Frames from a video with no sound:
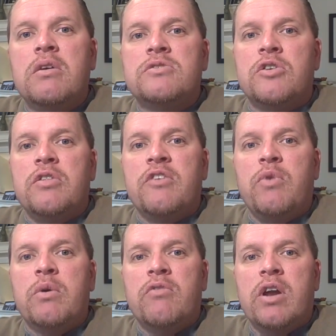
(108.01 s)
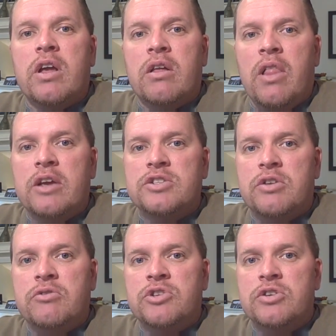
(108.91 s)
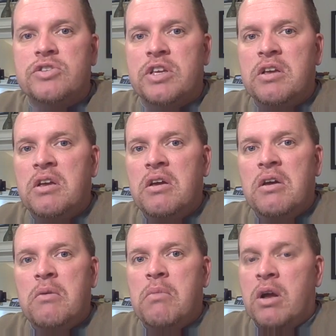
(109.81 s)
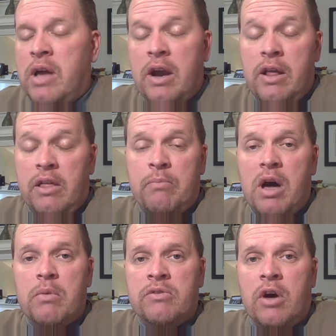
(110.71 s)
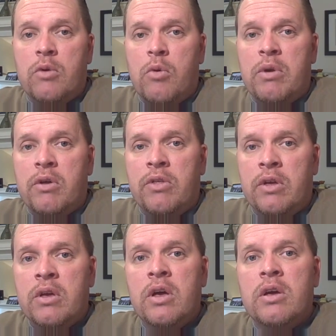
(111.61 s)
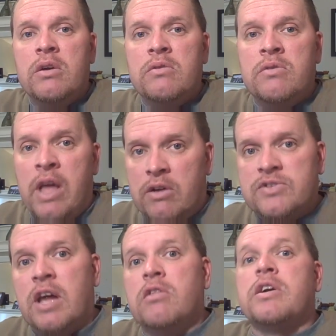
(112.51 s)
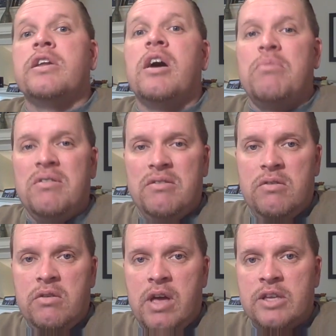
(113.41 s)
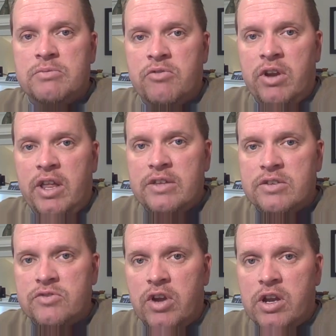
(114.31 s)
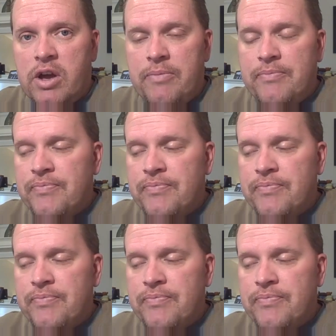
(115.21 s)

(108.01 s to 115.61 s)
Certainly if we were running an election in New Jersey, a candidate like Bob McDonnell will be on the downside looking up as Creigh Deeds is right now.